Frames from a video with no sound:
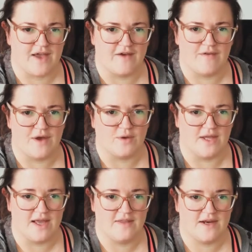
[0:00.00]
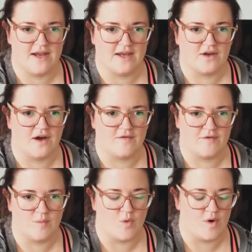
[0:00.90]
cafe au lait that I had gotten
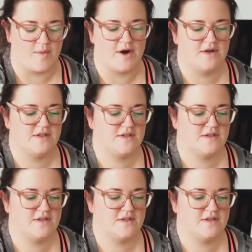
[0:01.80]
from Walmart.